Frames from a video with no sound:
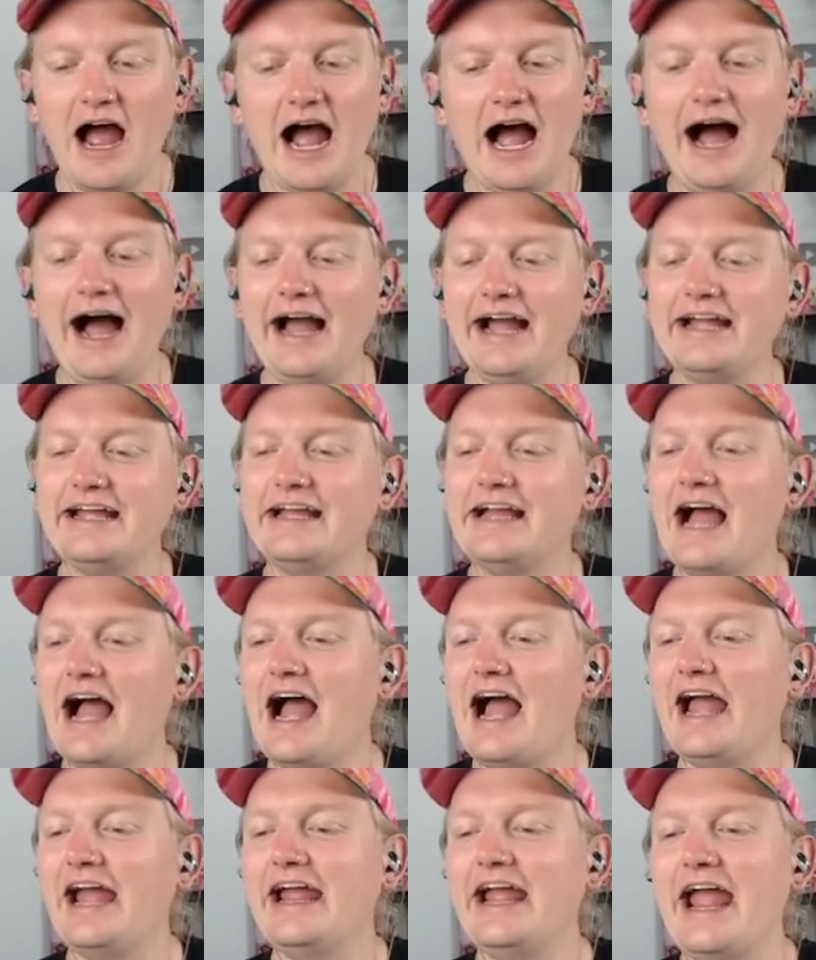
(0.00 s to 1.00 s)

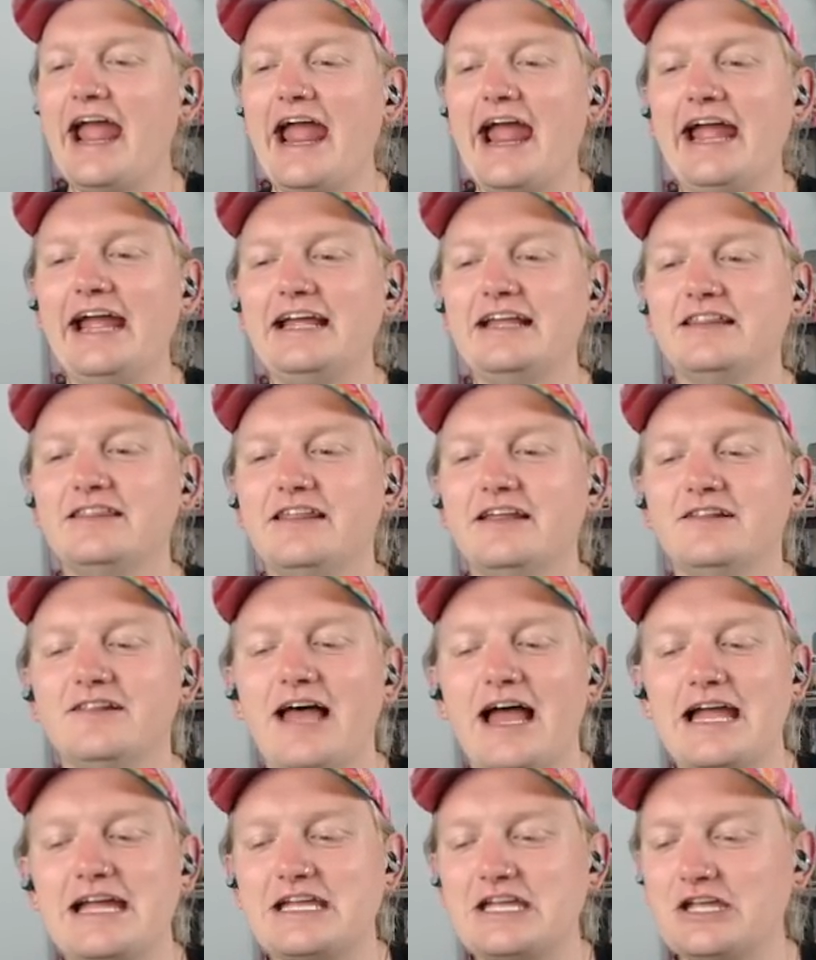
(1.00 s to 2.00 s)
I hate the,
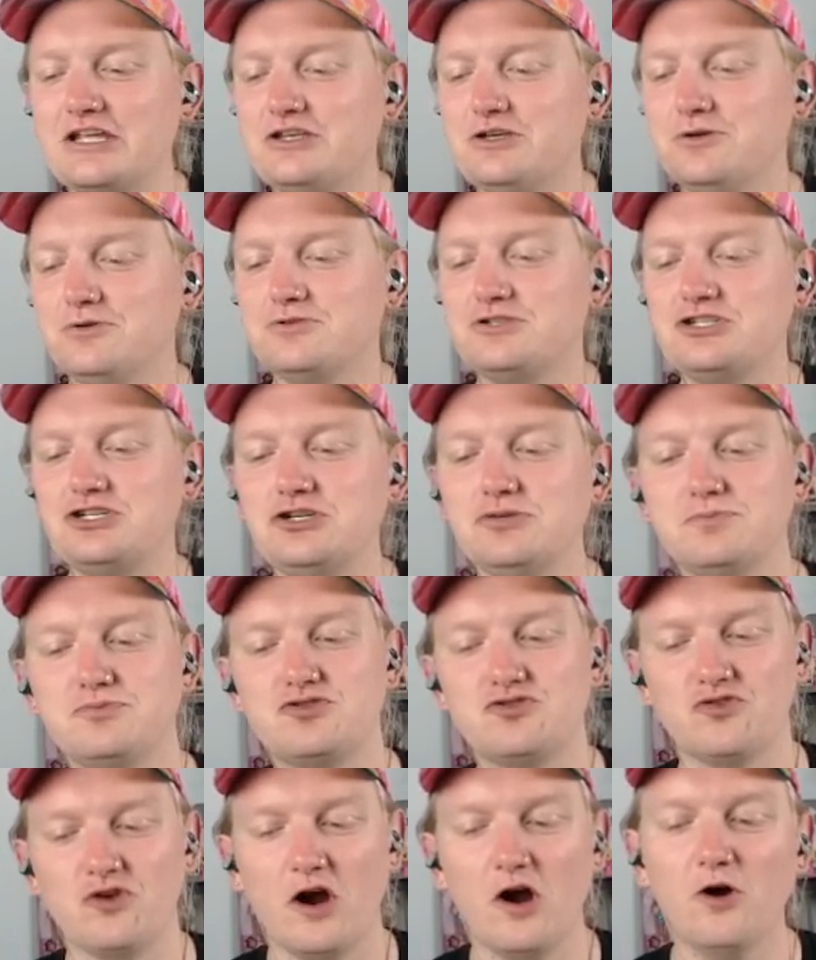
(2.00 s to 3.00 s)
like, YouTube
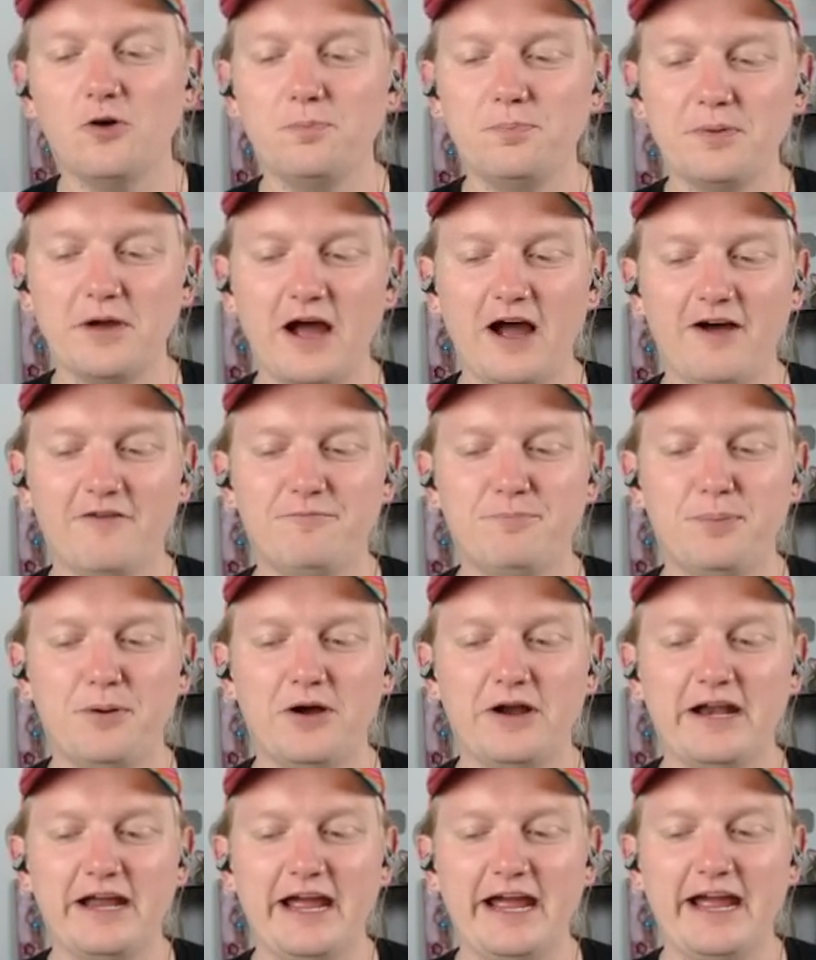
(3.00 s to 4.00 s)
trope of
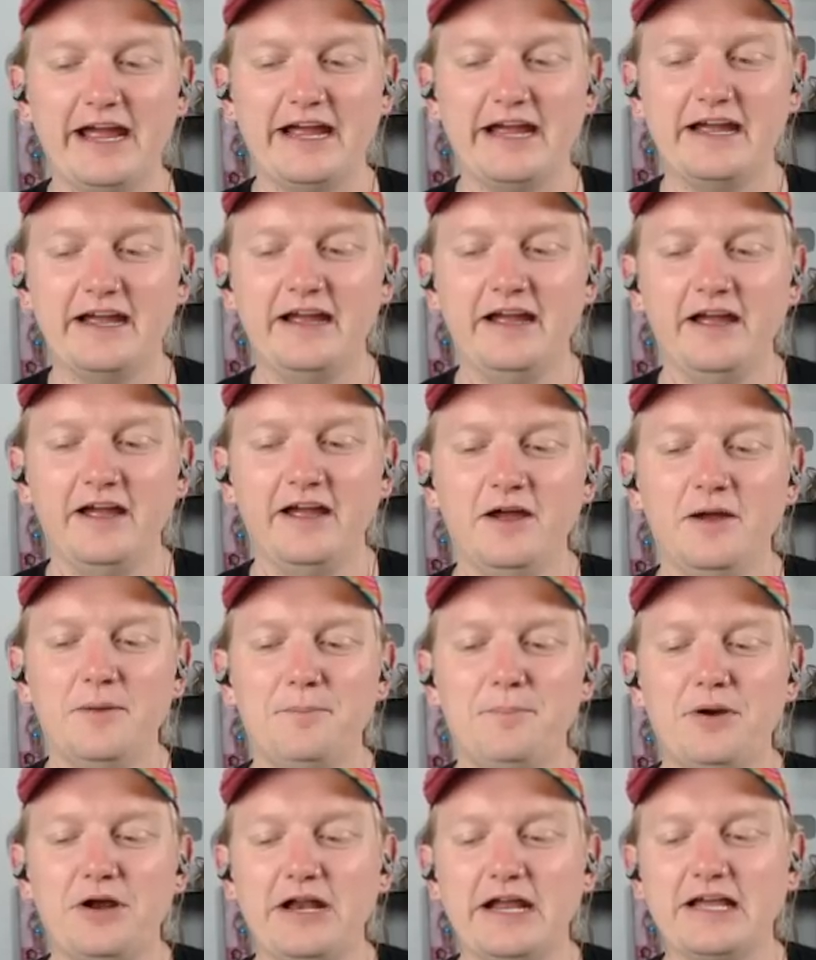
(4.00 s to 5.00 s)
putting
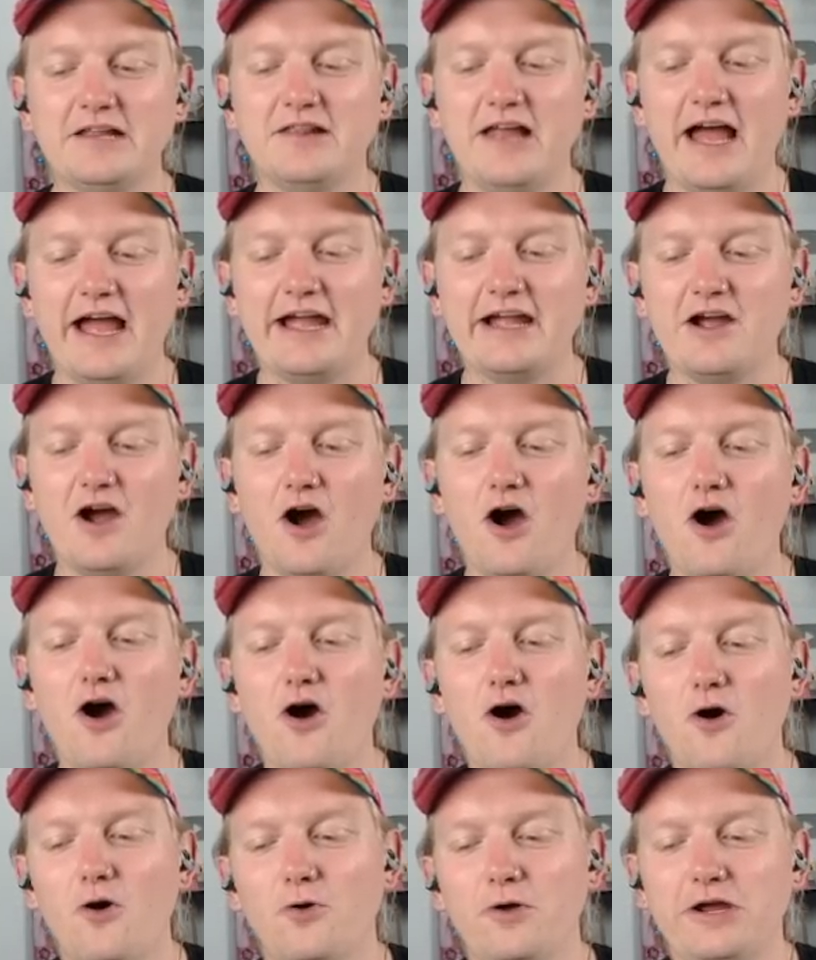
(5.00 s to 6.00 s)
like,
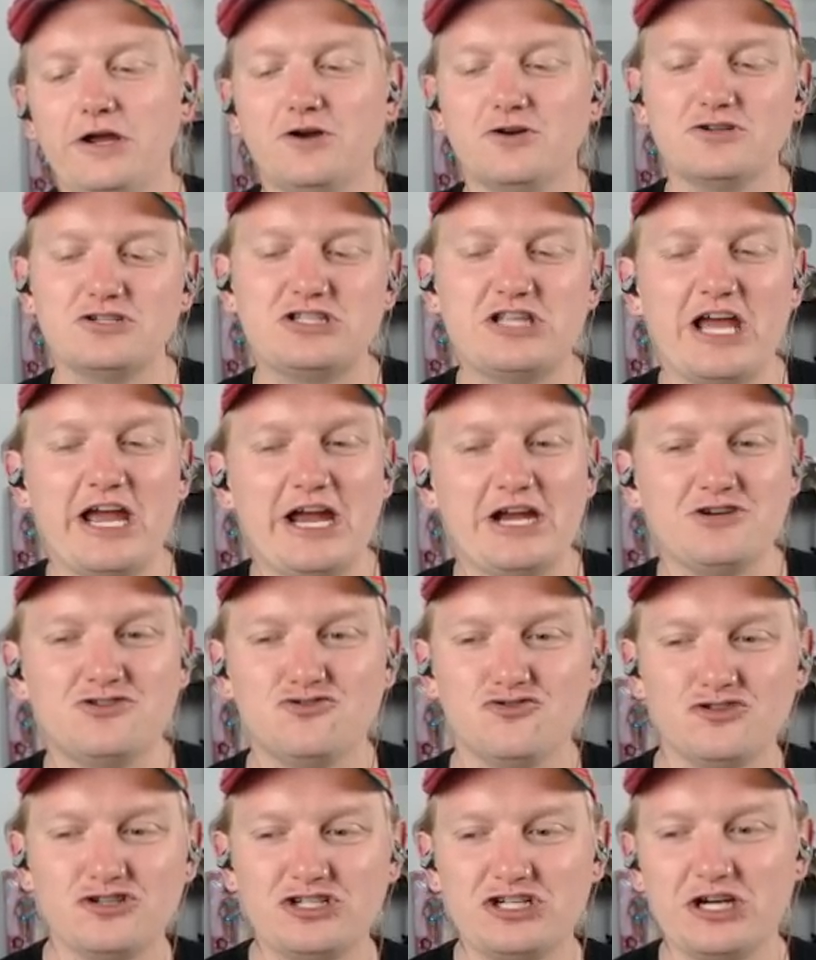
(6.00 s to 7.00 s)
oh, here's the
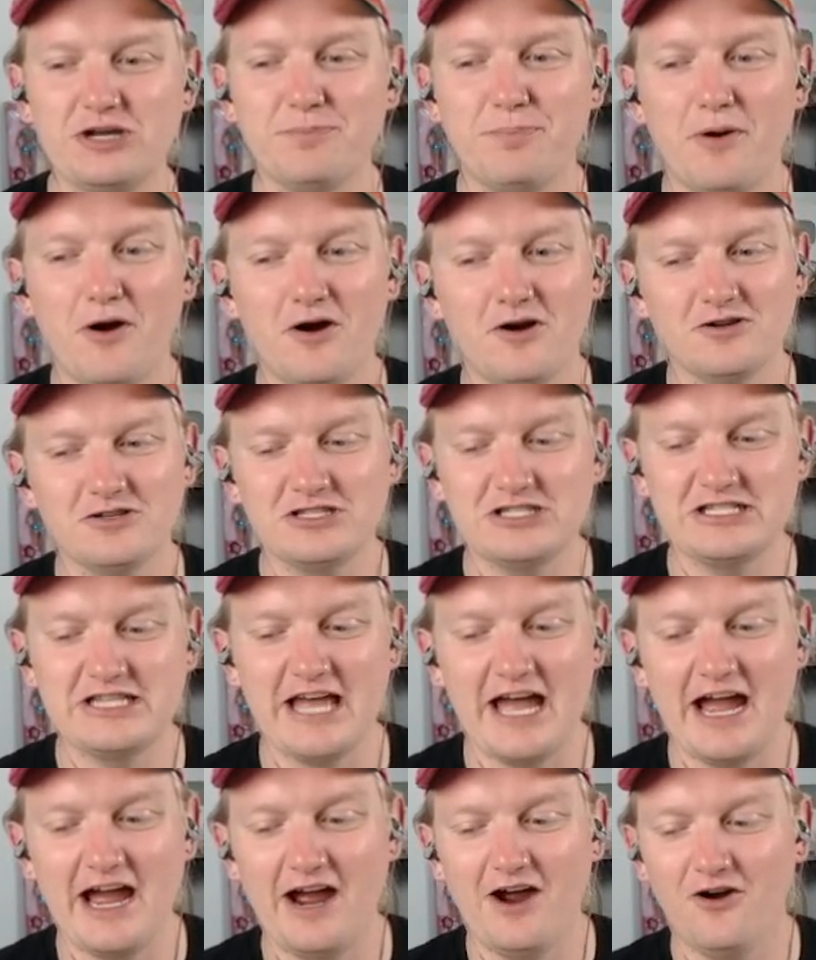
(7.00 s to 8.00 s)
interesting parts
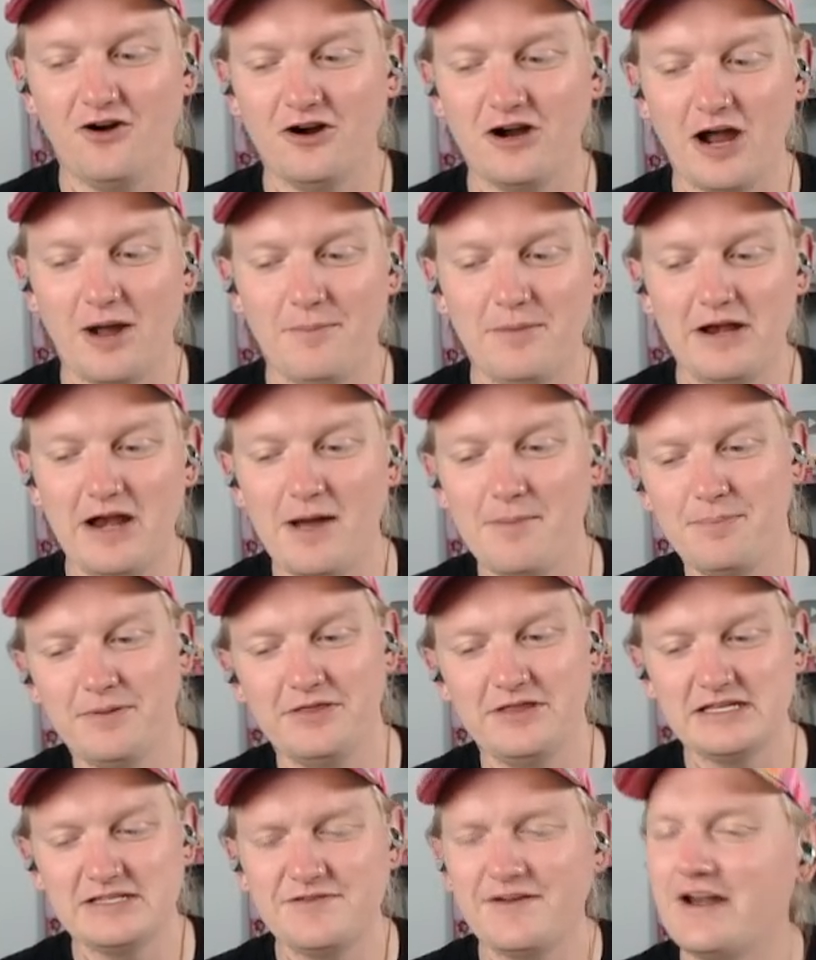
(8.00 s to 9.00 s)
that are coming up in
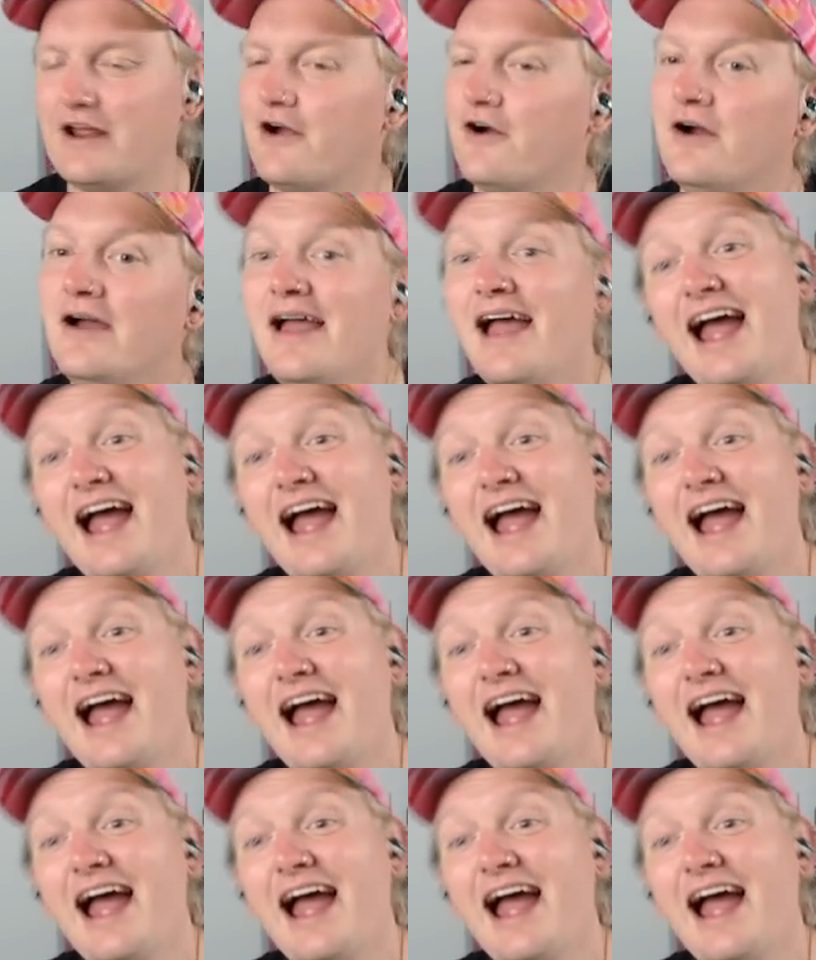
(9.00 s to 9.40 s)
this video.